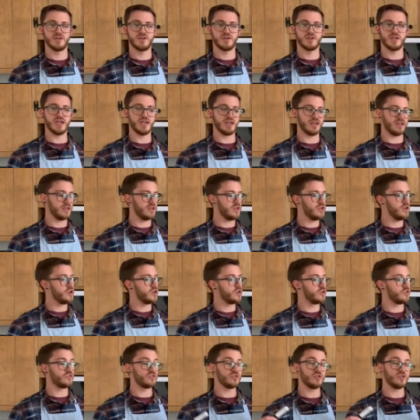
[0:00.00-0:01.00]
Okay,
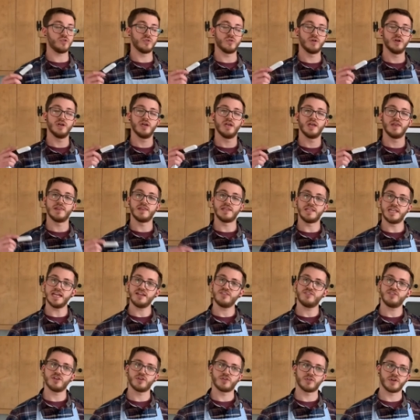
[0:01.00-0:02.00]
so the next
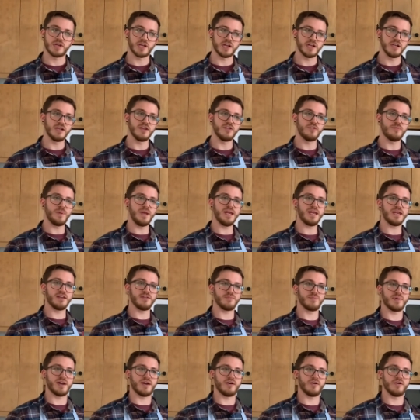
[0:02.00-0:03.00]
ingredient is baking
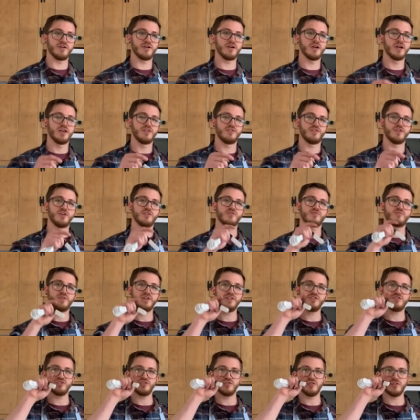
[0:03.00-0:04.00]
powder. The
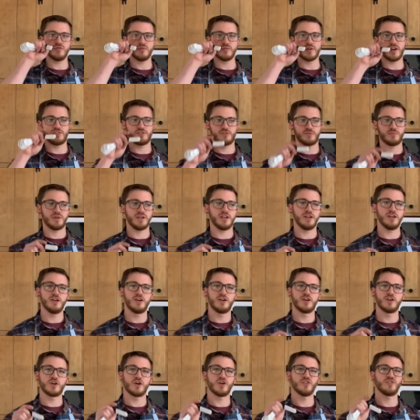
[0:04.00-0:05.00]
original recipe
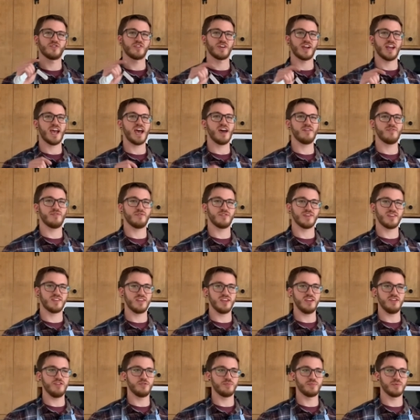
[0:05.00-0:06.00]
calls for 1/2 of a
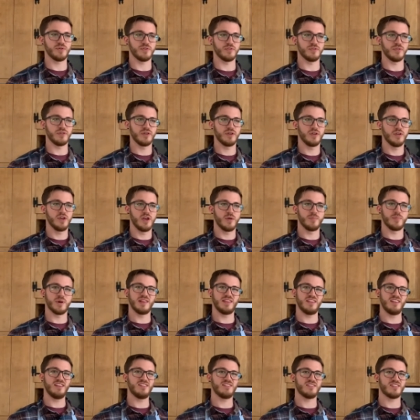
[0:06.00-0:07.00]
teaspoon, but
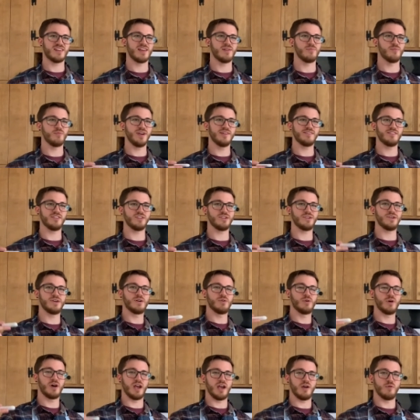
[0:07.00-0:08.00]
this time we have to do
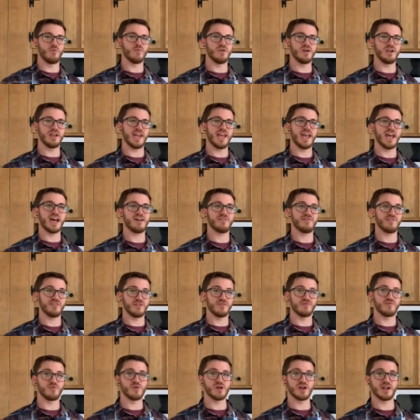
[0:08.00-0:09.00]
1/2
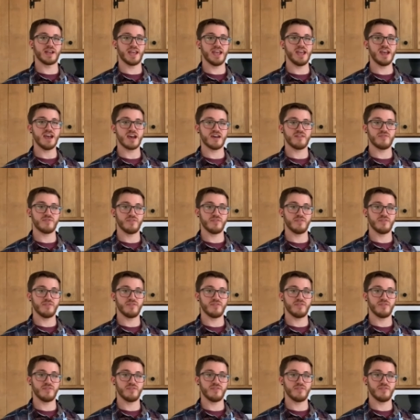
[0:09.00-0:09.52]
of 1/2.